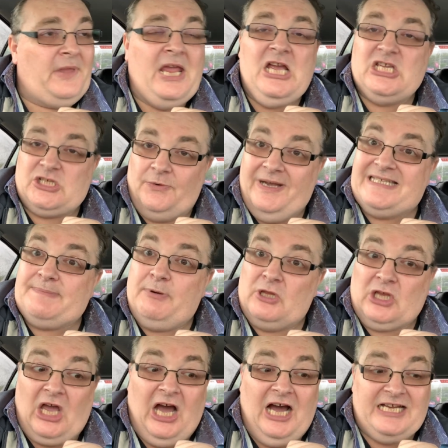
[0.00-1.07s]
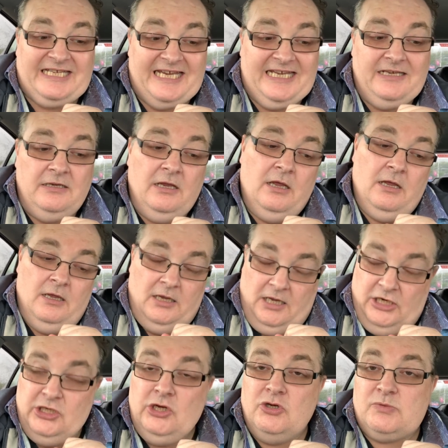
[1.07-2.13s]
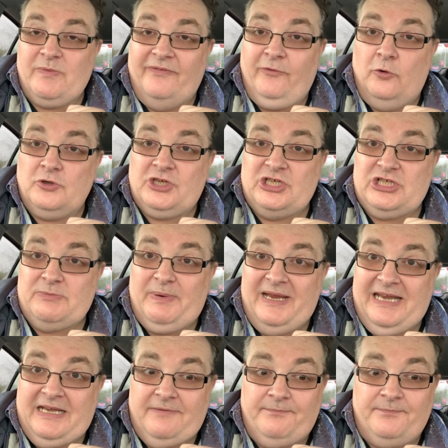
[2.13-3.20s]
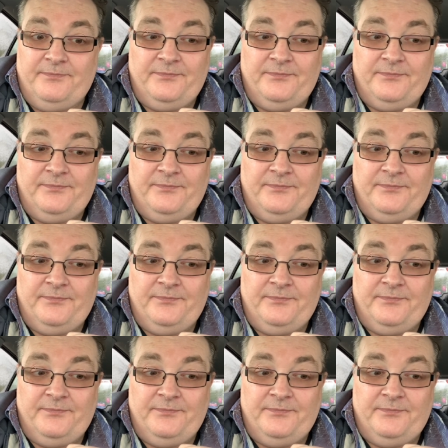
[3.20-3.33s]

So I had to put the card in and use my four-digit pin.